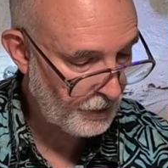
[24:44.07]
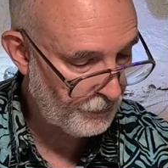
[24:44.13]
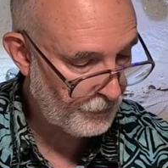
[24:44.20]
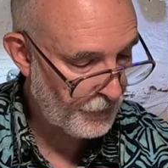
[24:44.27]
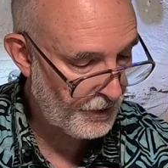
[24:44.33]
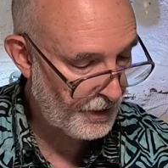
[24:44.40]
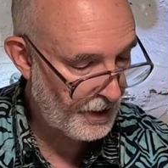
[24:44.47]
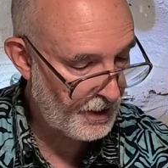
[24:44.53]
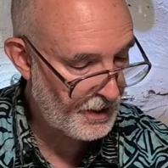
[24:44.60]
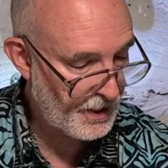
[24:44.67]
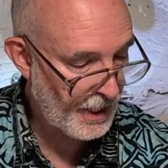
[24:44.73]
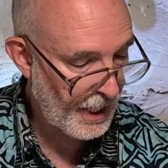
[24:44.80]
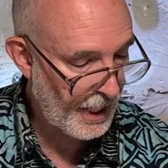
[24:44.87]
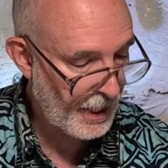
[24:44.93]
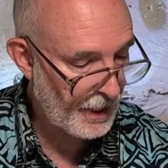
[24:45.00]
For the
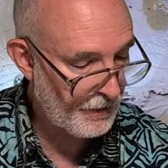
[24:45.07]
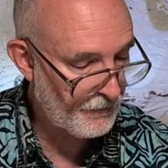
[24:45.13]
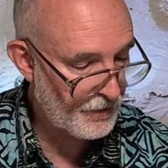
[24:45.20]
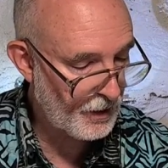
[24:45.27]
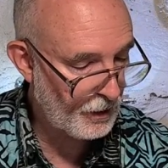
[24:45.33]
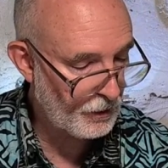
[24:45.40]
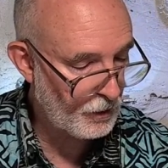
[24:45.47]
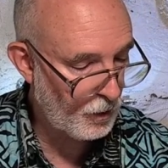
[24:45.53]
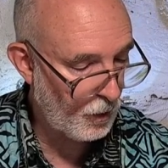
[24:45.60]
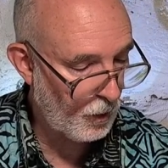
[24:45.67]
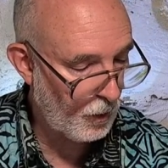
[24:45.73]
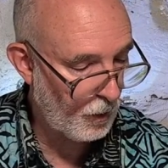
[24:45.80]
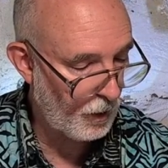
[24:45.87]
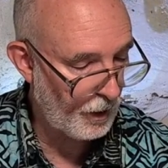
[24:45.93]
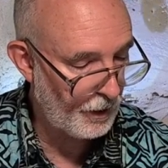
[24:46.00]
day of the
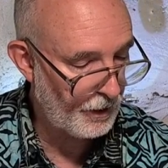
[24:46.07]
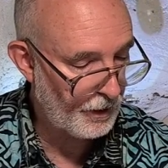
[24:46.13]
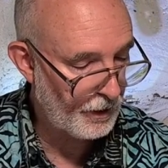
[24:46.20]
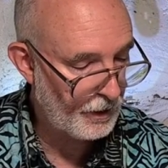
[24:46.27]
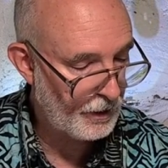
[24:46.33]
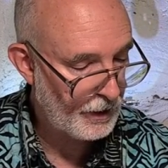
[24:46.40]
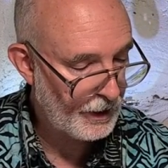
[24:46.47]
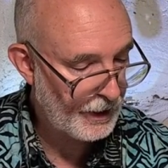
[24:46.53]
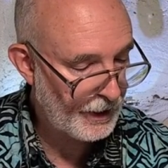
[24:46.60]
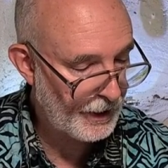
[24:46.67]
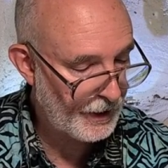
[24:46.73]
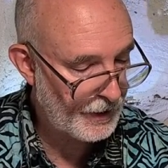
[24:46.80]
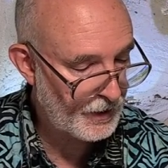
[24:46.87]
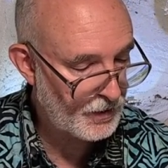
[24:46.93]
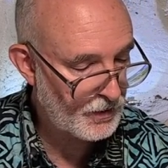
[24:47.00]
Lord
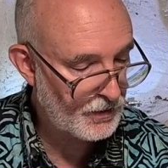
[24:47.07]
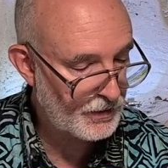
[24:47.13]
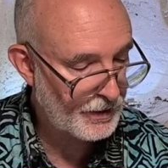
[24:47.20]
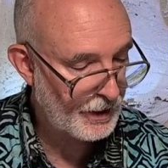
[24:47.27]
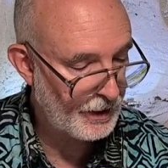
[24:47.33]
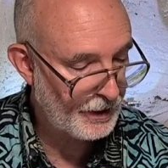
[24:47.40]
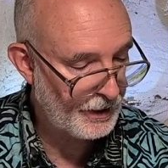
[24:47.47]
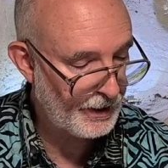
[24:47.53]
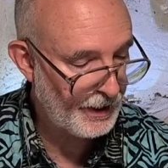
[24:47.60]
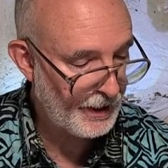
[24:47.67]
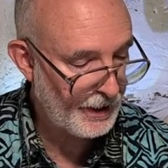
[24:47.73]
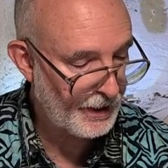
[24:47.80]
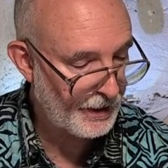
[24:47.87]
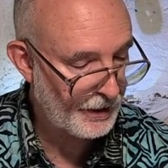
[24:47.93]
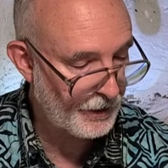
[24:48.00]
is
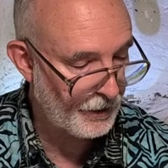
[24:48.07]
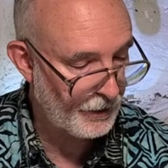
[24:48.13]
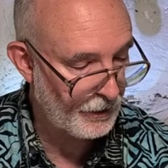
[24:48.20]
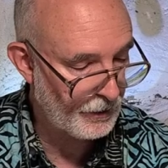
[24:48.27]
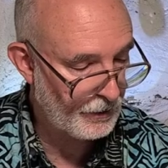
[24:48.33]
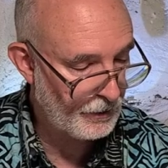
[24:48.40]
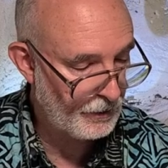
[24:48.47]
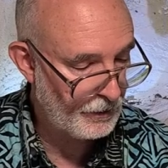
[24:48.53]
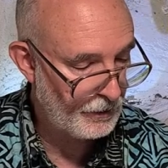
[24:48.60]
near.